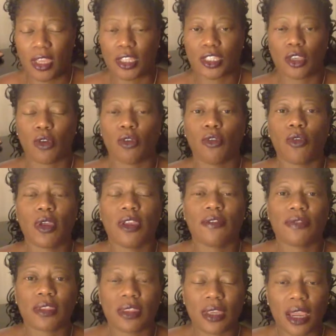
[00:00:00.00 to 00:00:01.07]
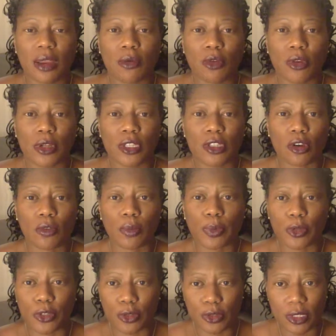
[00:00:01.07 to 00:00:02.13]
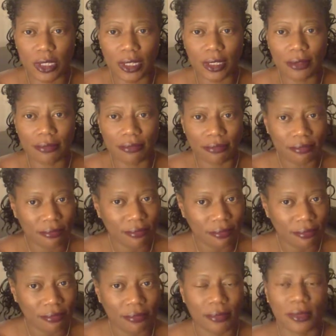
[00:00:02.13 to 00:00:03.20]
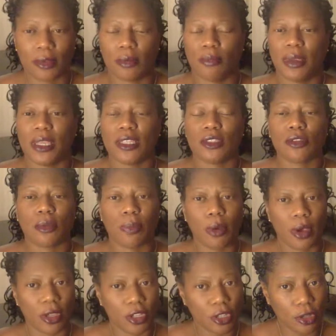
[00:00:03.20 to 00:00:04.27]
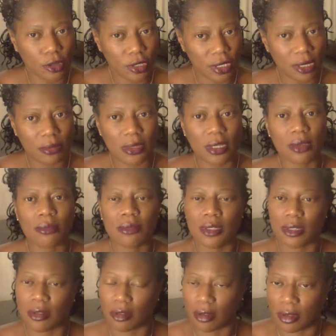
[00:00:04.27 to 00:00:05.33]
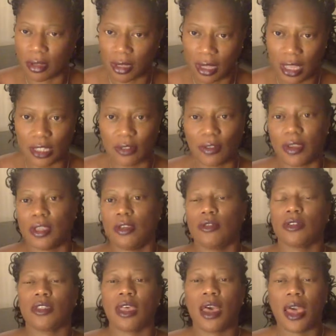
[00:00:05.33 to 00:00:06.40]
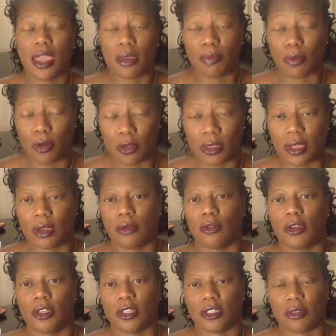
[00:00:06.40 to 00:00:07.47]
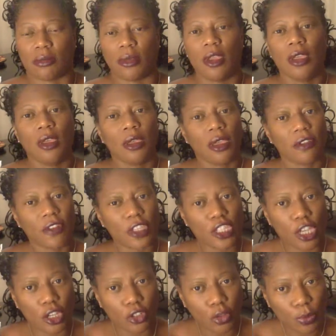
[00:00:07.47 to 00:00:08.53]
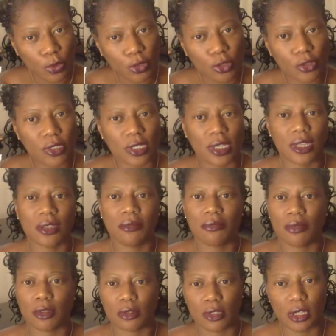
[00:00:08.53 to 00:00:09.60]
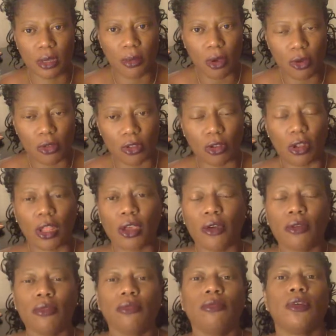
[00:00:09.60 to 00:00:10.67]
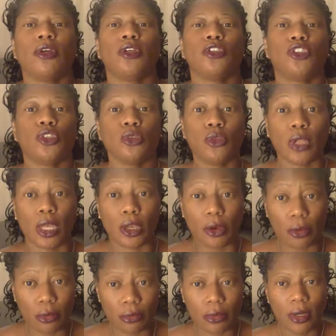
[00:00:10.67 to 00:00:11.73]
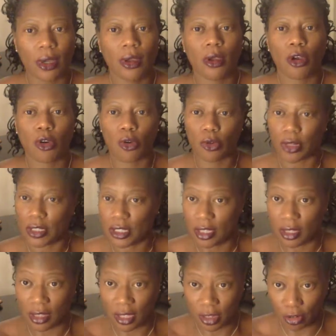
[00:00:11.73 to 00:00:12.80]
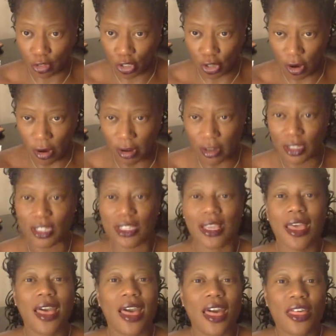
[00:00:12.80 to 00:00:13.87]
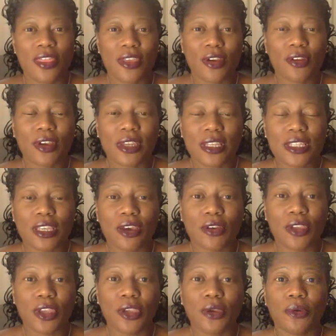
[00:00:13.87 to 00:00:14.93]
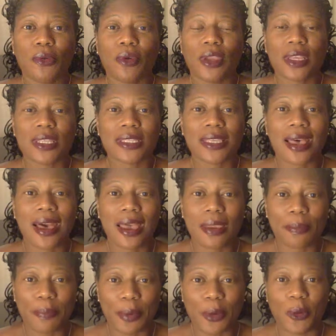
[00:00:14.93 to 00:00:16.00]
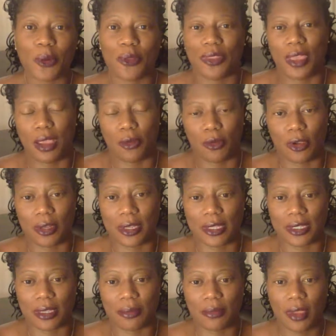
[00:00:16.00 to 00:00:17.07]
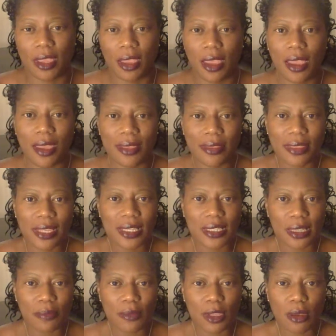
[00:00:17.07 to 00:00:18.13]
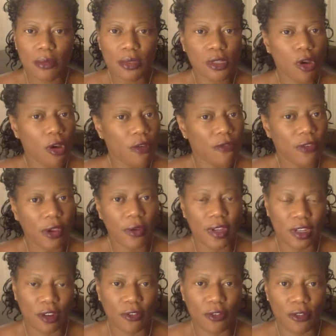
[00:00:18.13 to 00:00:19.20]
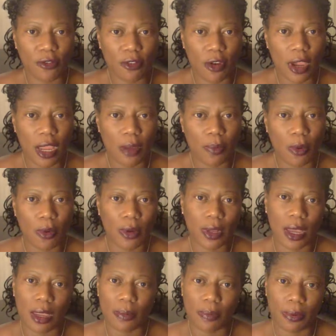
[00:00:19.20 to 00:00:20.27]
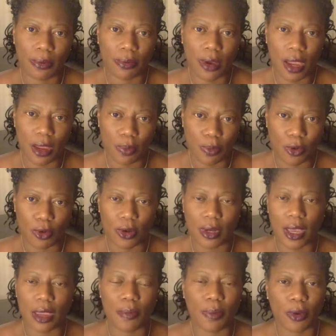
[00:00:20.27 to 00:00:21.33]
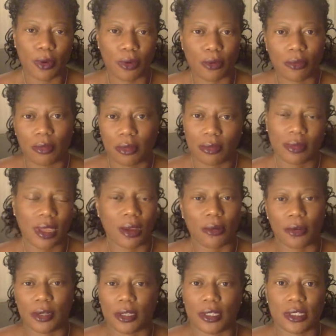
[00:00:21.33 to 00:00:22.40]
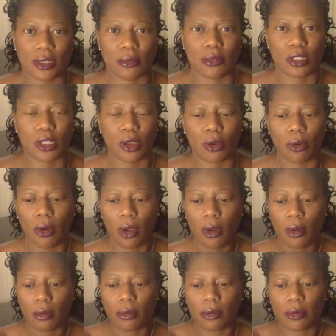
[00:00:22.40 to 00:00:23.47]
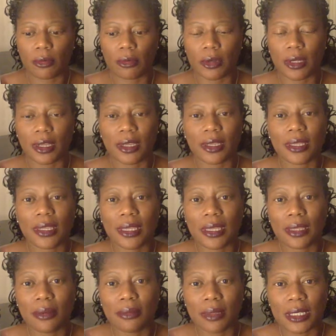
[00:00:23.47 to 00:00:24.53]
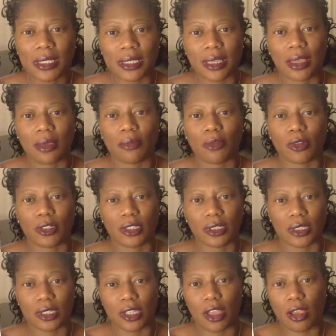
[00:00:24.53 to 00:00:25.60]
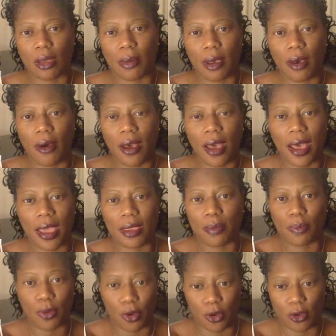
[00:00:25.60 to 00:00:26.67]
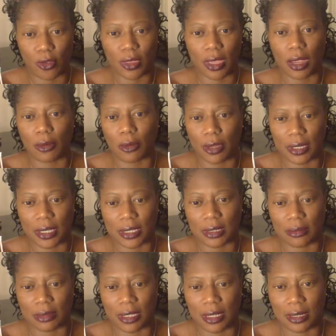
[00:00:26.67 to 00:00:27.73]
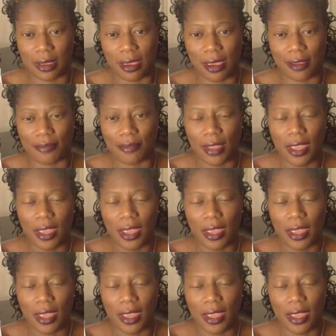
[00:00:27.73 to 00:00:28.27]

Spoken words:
So if the thyroid is overproducing, based upon your symptoms, they're going to classify you as hyperthyroidism. If it's underproducing, those chemicals are low, too low, according to their charts, they're going to tell you it's hypothyroidism. And the symptoms are very different for hypo and hyper and hypothyroidism. So we're not going to get them mixed up. We're just going to talk about hyperthyroidism today.